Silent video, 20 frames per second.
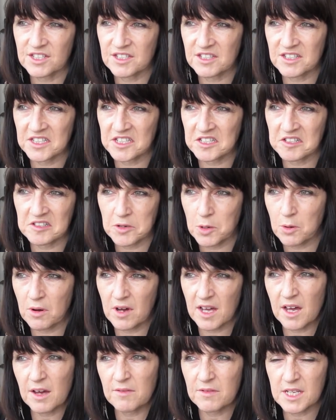doesn't
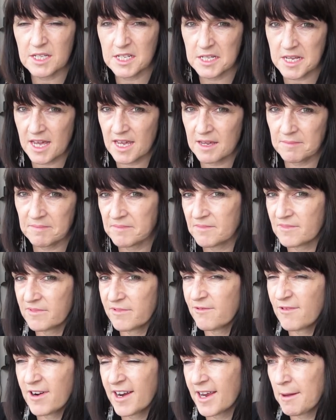quite have the same
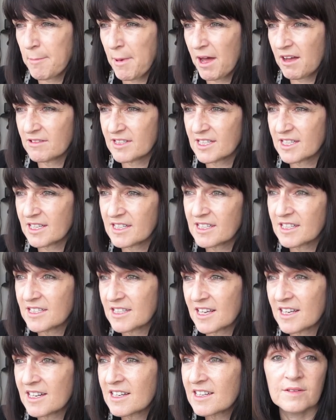ring about it, does
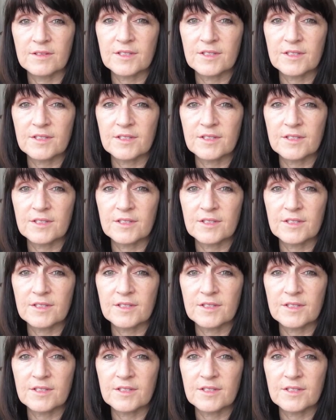it?